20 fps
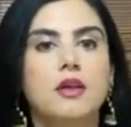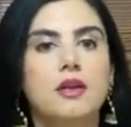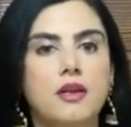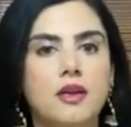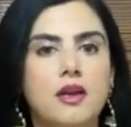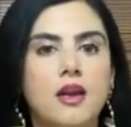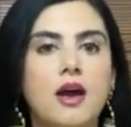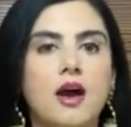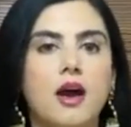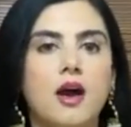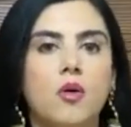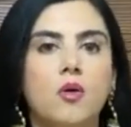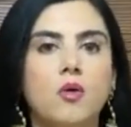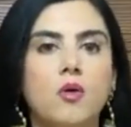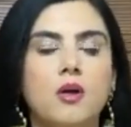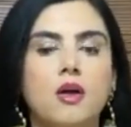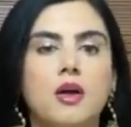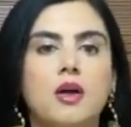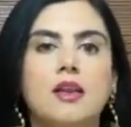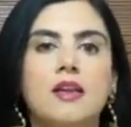
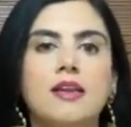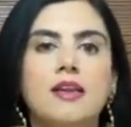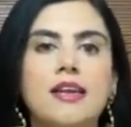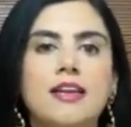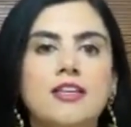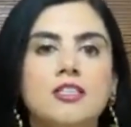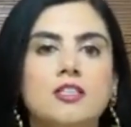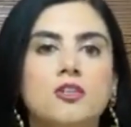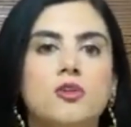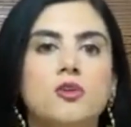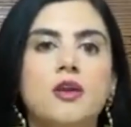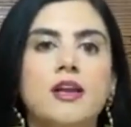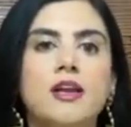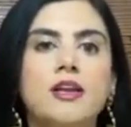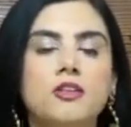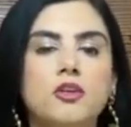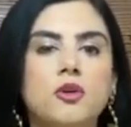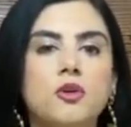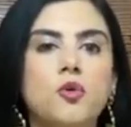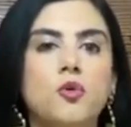Now, let's look
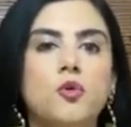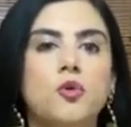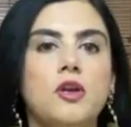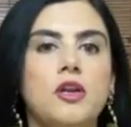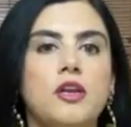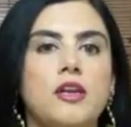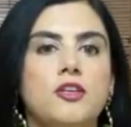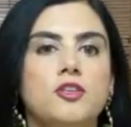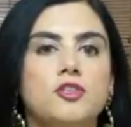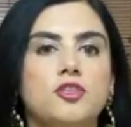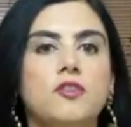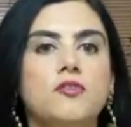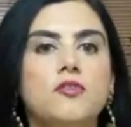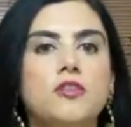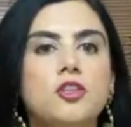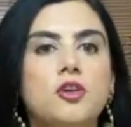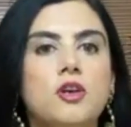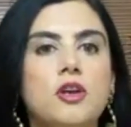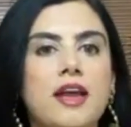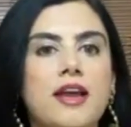at the correlation
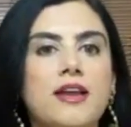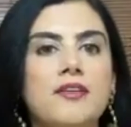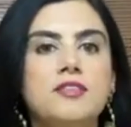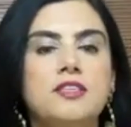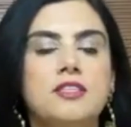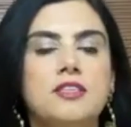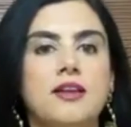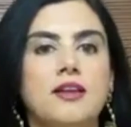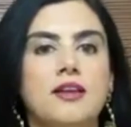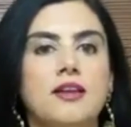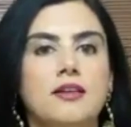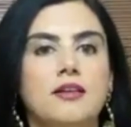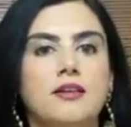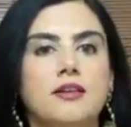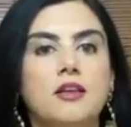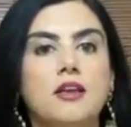with your lifestyle.